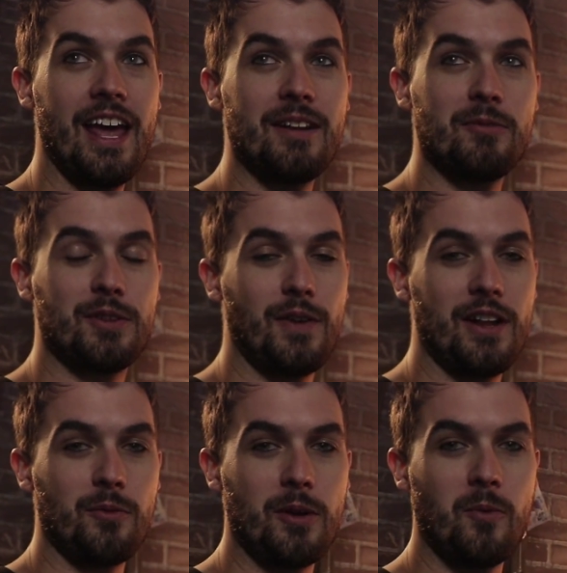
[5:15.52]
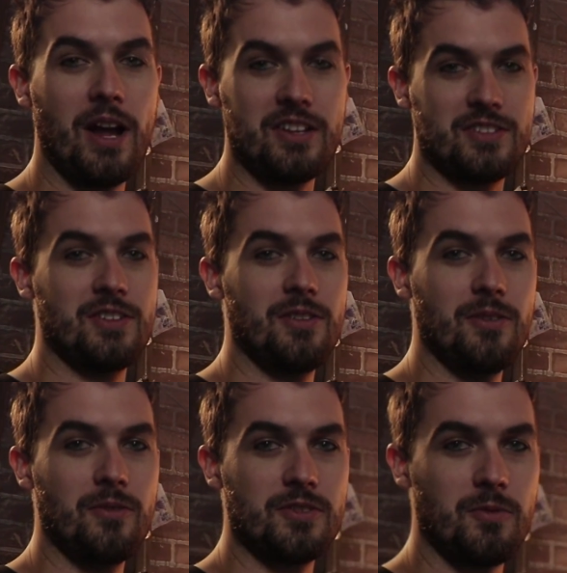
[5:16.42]
And what's funny is we
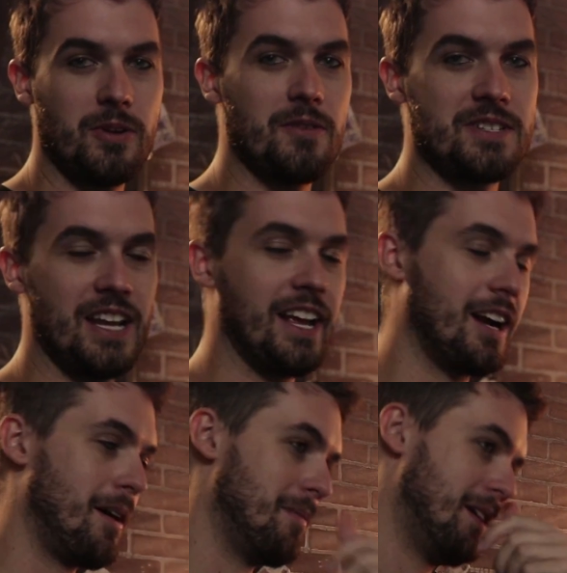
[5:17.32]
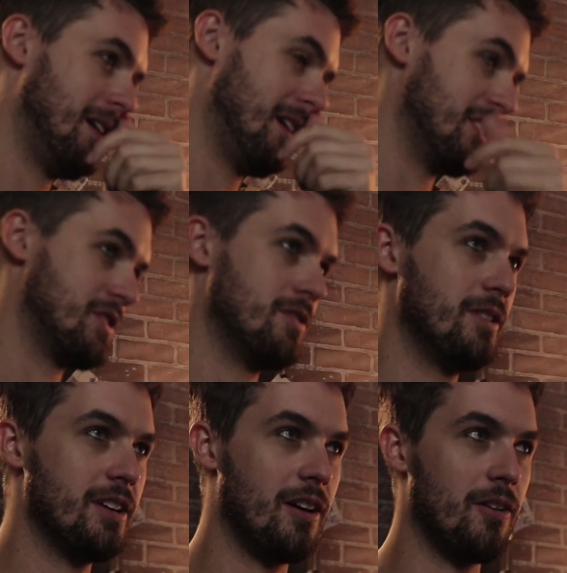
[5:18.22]
were setting up a
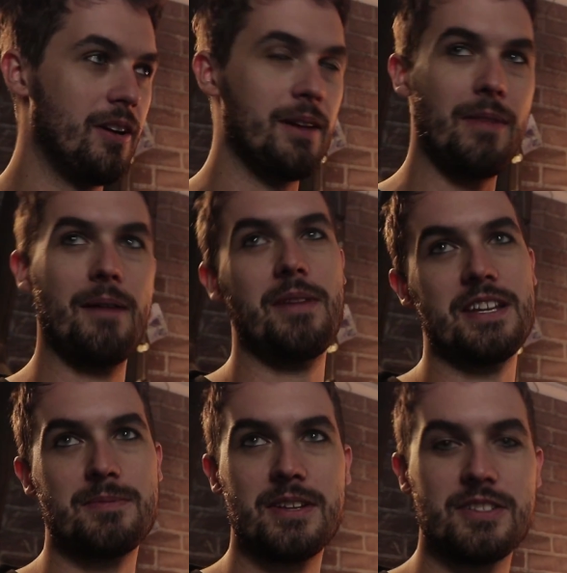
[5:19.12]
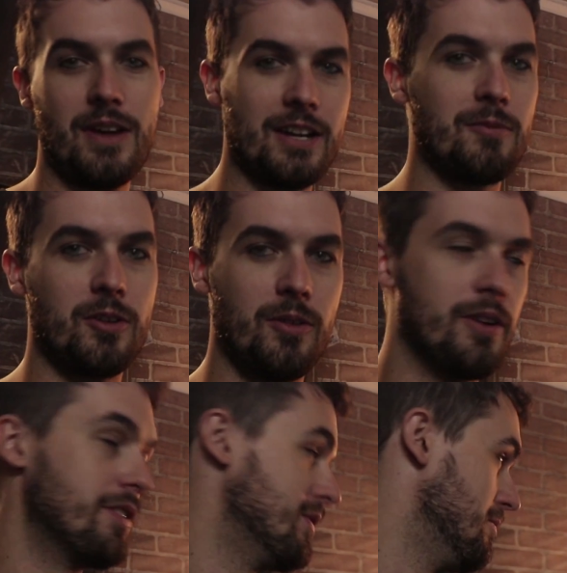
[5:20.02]
studio in my basement so I can
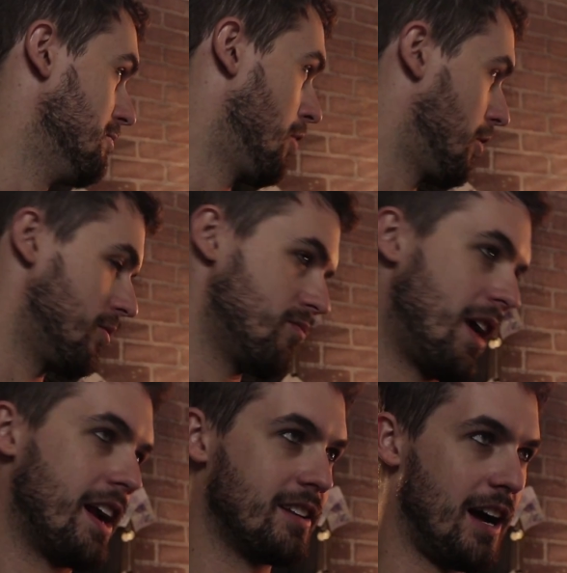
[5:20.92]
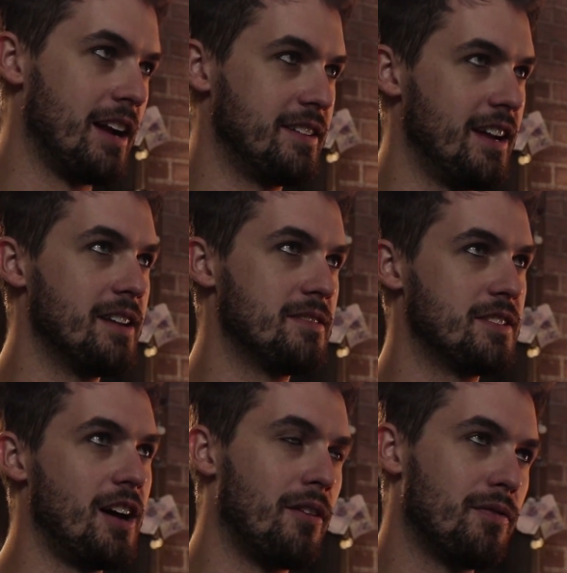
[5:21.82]
record Rotor Riot content
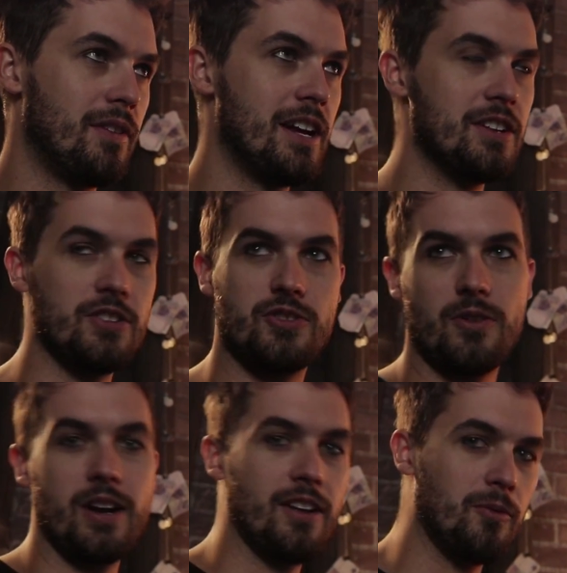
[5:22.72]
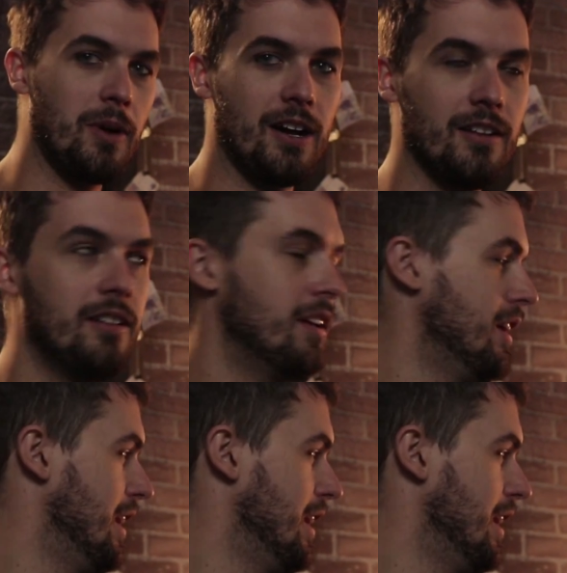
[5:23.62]
stuff in Detroit as well.